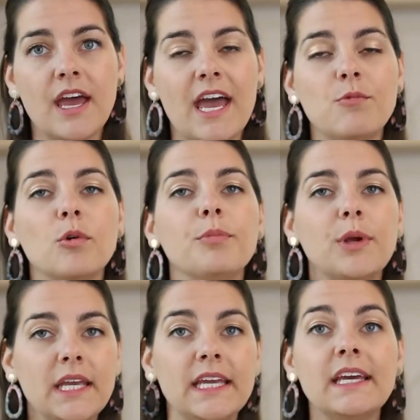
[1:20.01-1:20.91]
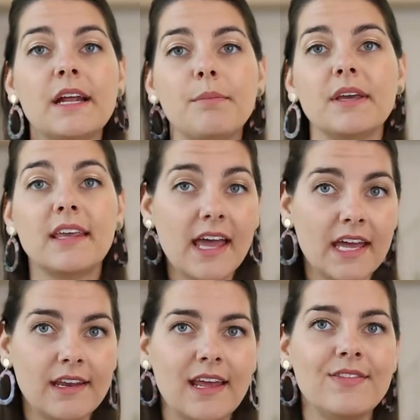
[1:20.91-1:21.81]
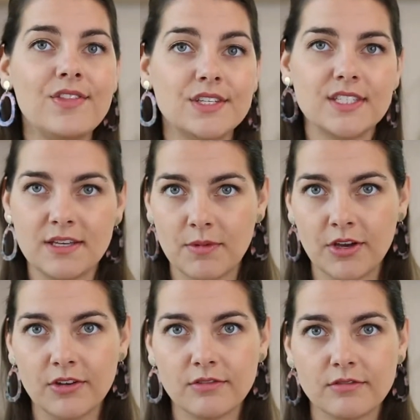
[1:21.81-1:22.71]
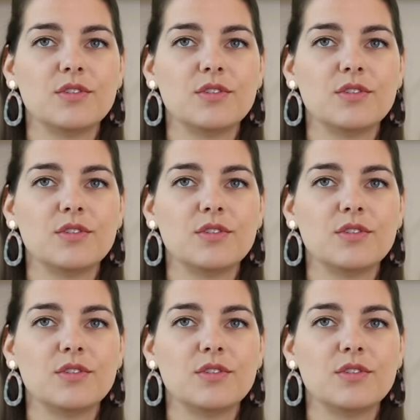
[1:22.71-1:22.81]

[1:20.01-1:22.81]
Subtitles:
and we're bringing it up again in this email.